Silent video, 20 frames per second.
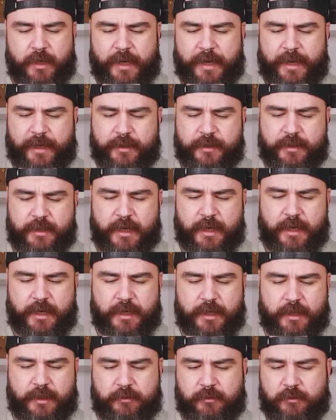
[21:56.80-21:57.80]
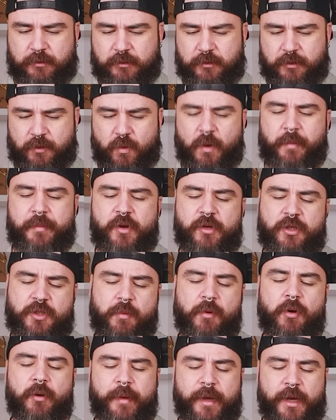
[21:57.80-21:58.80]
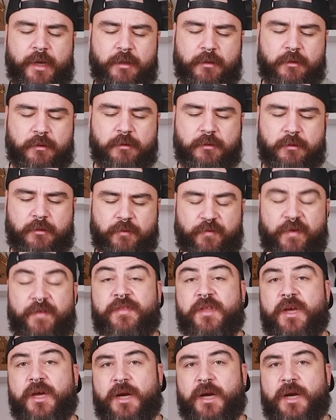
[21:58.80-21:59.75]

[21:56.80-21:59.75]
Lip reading: and 1 minute blooming, 50